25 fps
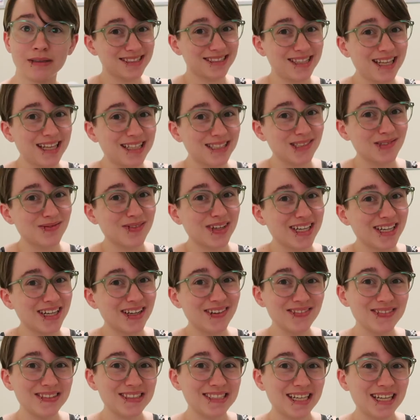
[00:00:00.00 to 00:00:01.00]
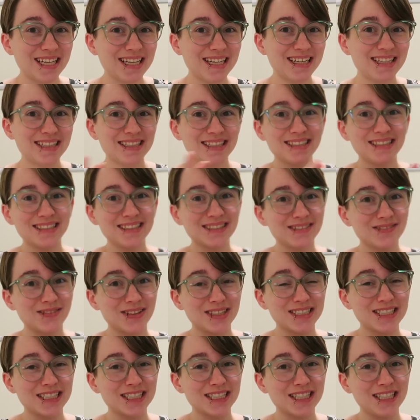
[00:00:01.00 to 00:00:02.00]
That's my update.
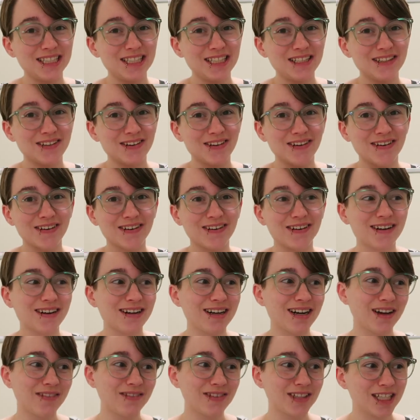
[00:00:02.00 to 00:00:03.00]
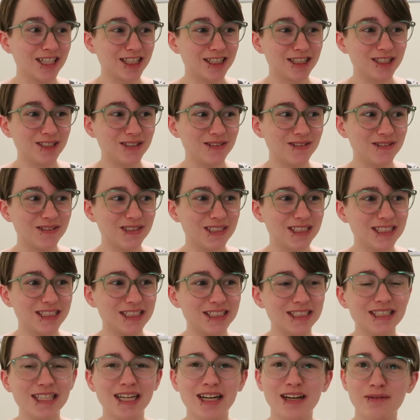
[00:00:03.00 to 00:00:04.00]
Went to the ER, have a
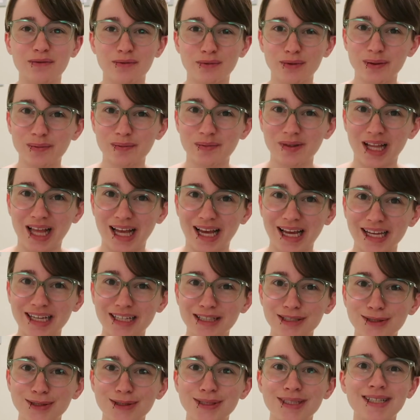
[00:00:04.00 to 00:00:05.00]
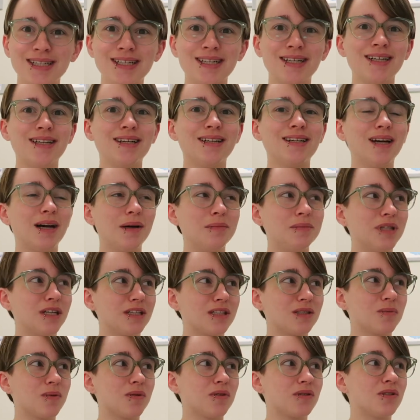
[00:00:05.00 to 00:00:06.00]
contusion, have whiplash. I'm
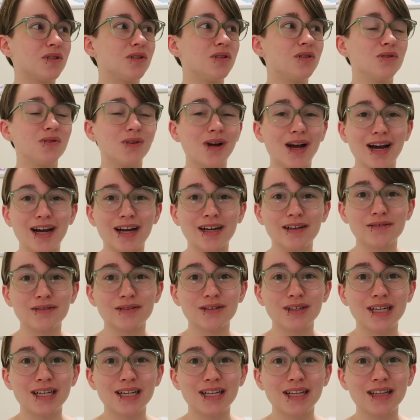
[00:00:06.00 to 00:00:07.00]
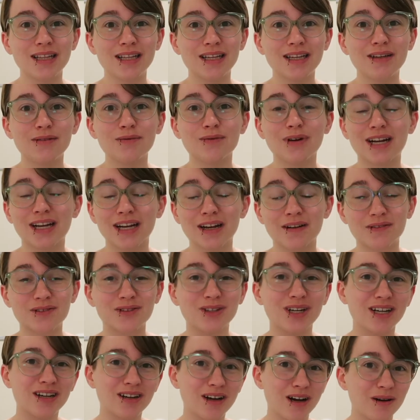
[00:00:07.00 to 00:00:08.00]
not supposed to drive or anything right after
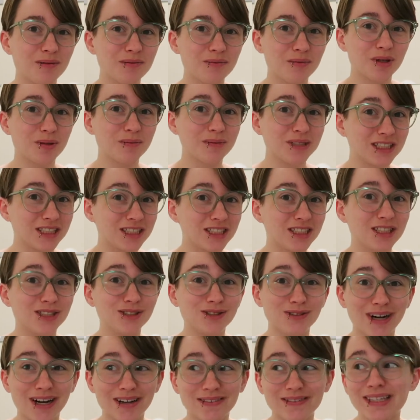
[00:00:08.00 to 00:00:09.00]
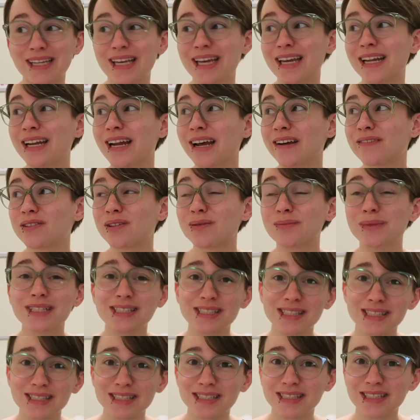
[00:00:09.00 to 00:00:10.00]
I got permission to drive again after my
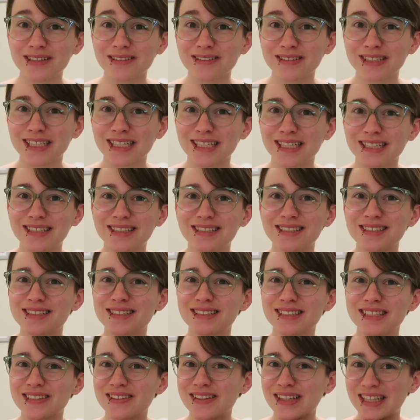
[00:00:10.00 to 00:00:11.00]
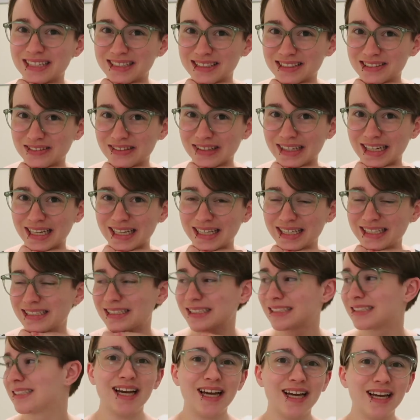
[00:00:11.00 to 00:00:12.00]
cesarean, so that's great.
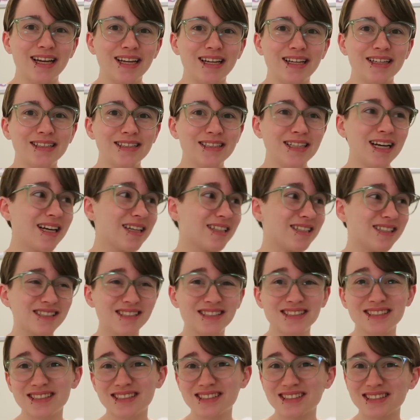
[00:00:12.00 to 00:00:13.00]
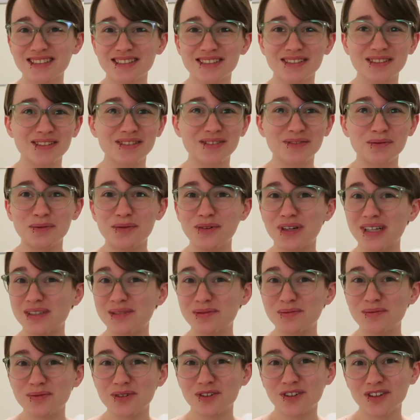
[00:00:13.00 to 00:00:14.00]
And yeah, it's just
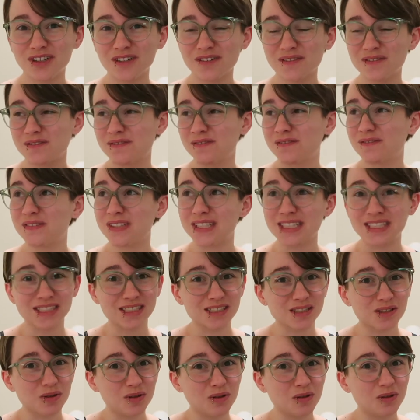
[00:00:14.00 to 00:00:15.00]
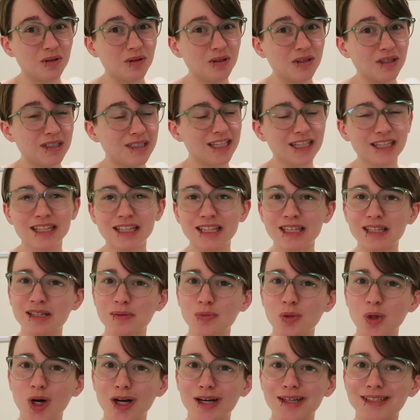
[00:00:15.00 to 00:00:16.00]
one more physical healing
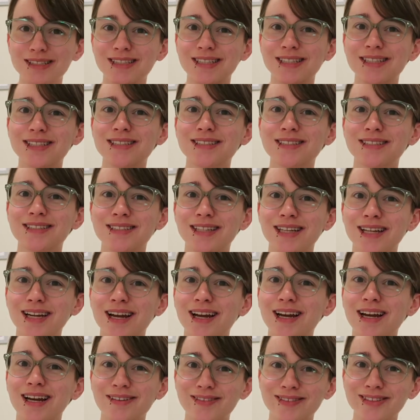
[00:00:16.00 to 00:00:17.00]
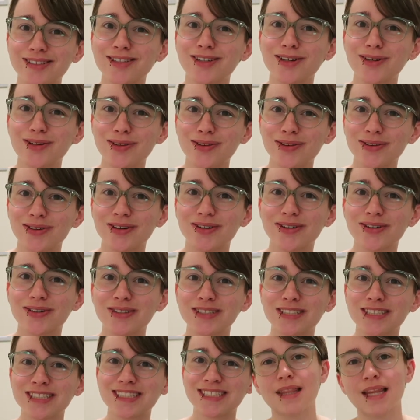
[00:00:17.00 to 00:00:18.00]
process that I have to go through.
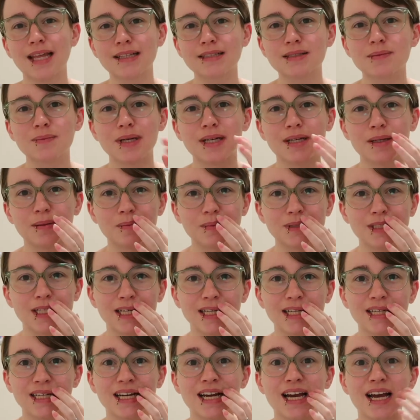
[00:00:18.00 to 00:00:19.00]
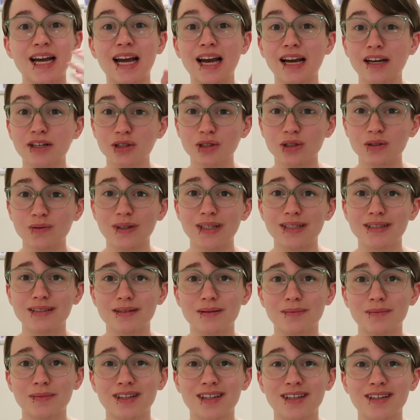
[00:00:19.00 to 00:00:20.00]
That's my update. I actually read
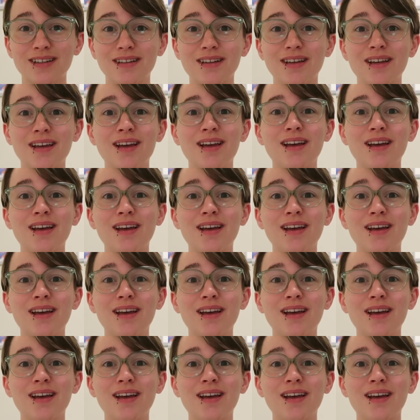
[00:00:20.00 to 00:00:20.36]
something.